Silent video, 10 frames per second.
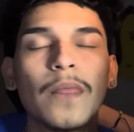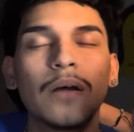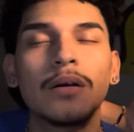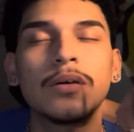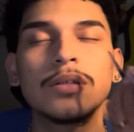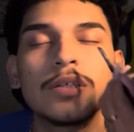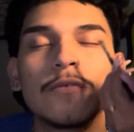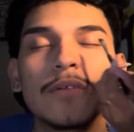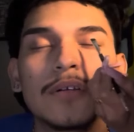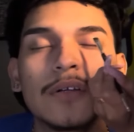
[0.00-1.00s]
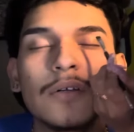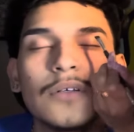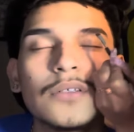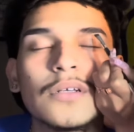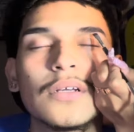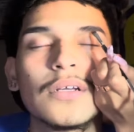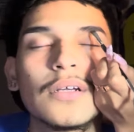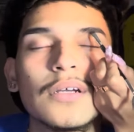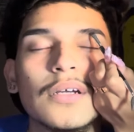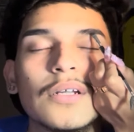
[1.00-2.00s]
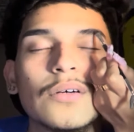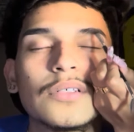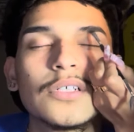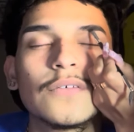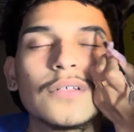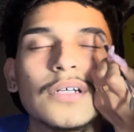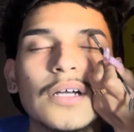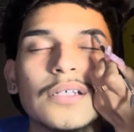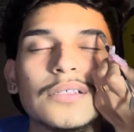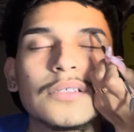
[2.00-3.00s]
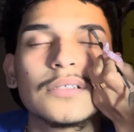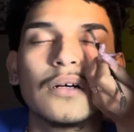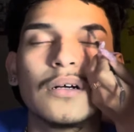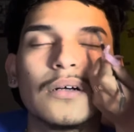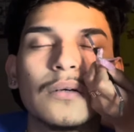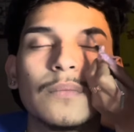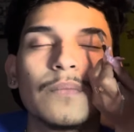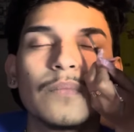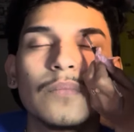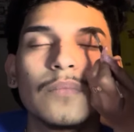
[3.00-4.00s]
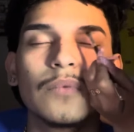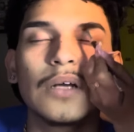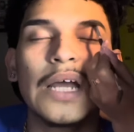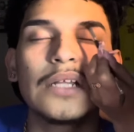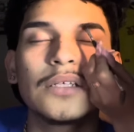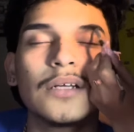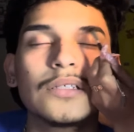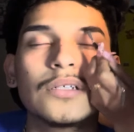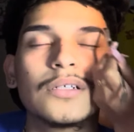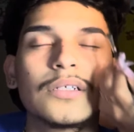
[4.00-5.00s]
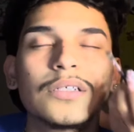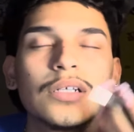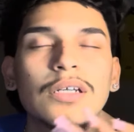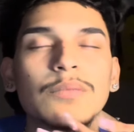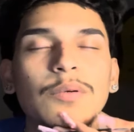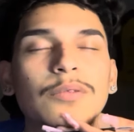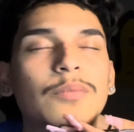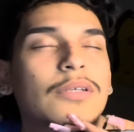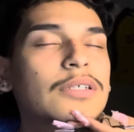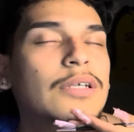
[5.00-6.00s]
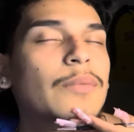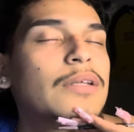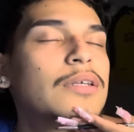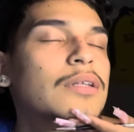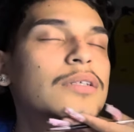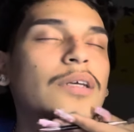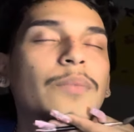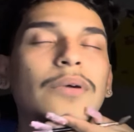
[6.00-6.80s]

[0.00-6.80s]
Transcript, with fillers: a hotel for the girls and a hotel for the guys. Um, I didn't talk to her because she didn't come up to me because I'm like the type